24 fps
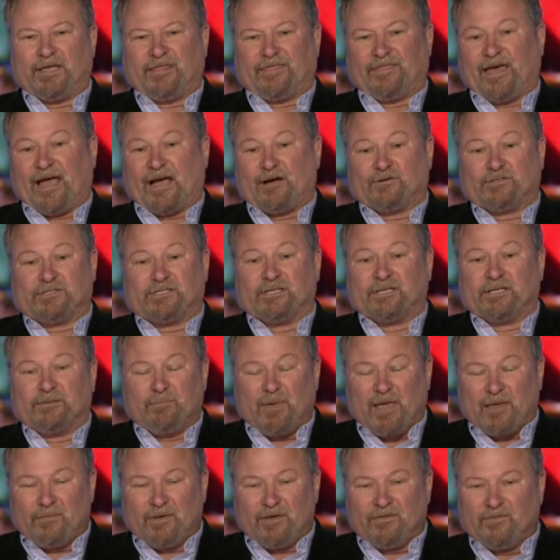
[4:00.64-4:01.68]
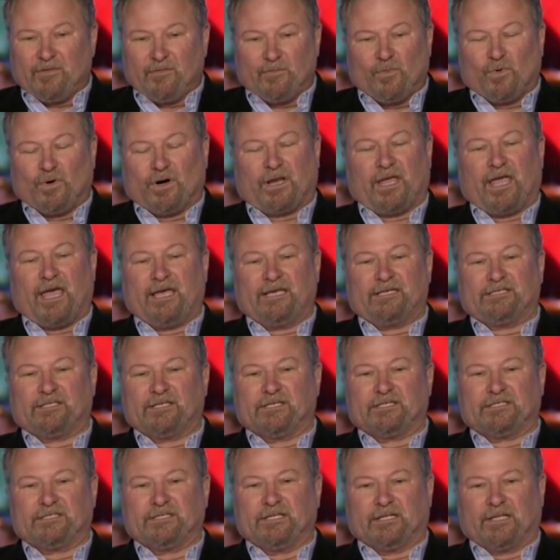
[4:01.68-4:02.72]
a thousand, maybe even more
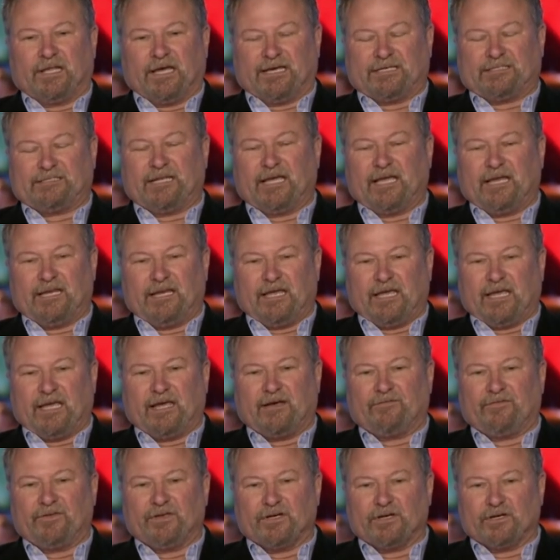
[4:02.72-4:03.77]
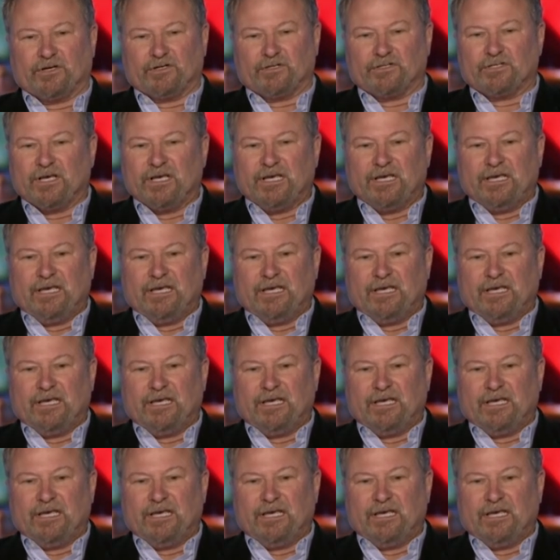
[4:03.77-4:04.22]
cases in the last eight and a half years.